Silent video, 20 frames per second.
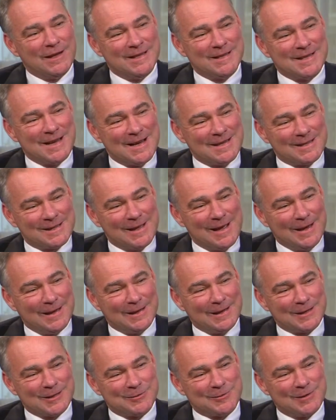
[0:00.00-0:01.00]
intense
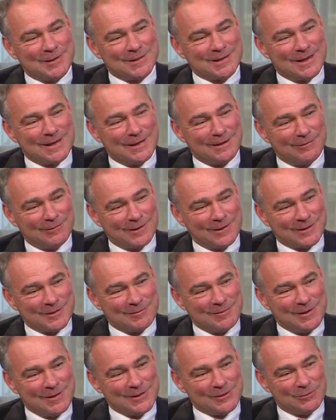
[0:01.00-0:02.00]
landing experience. I'd never
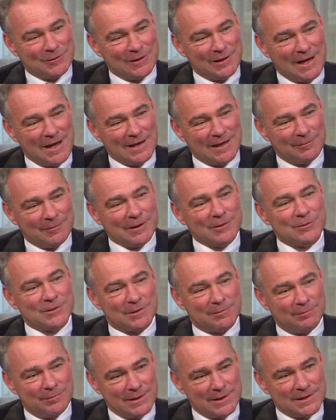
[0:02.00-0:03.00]
experienced one like it, but it was
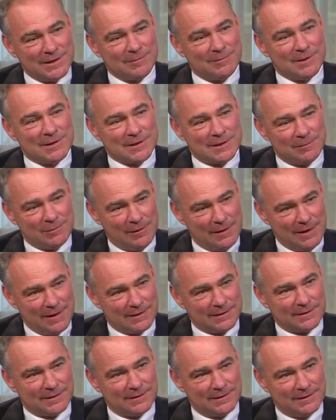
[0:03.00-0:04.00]
a busy, busy place. It